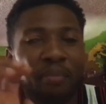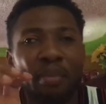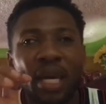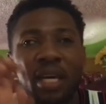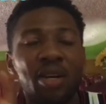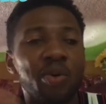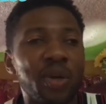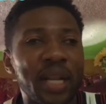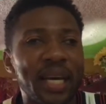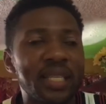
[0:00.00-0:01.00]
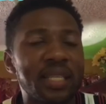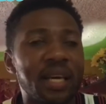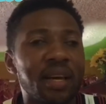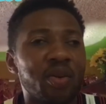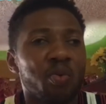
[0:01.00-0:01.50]
make it look like
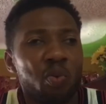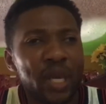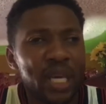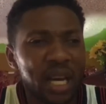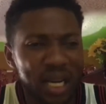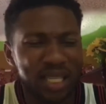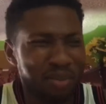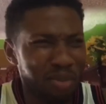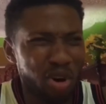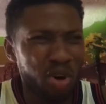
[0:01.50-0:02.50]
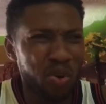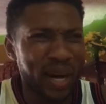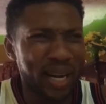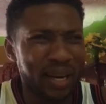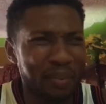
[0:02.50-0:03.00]
say we as the brown
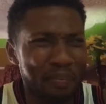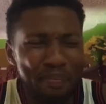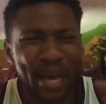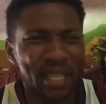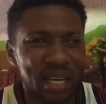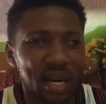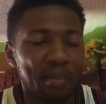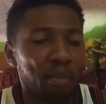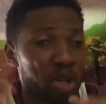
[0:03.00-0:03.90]
one better.